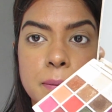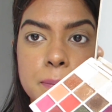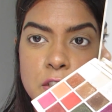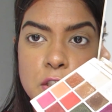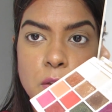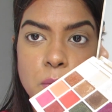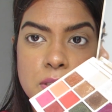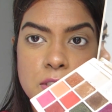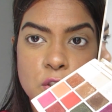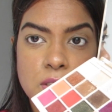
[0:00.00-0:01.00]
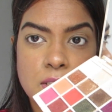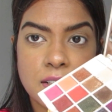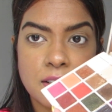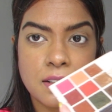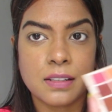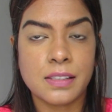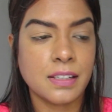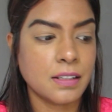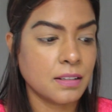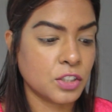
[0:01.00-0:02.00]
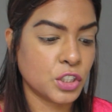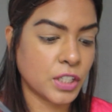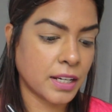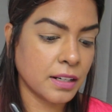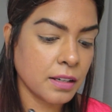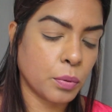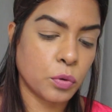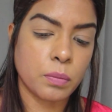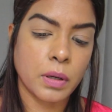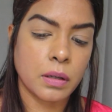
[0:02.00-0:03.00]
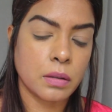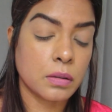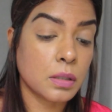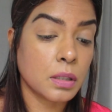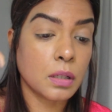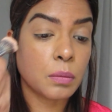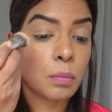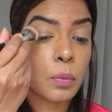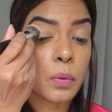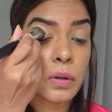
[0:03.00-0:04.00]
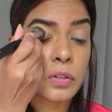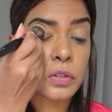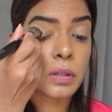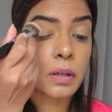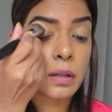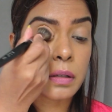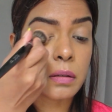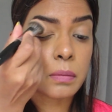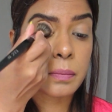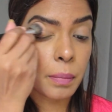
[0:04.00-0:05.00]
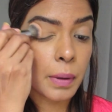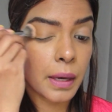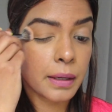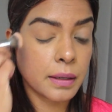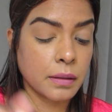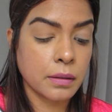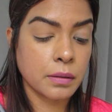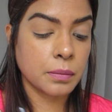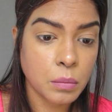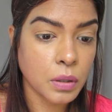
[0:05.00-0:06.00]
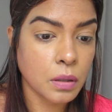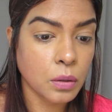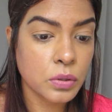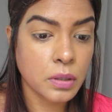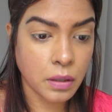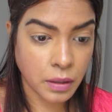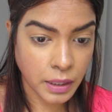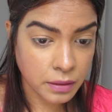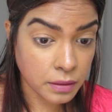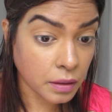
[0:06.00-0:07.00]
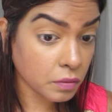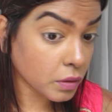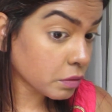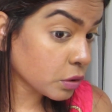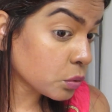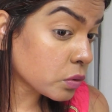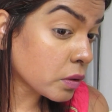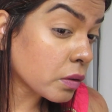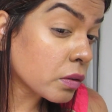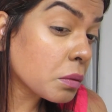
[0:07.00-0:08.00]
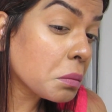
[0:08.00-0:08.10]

which looks just like a concealer shade. Put my concealer brush and pack it. It looks great here. I've never used this.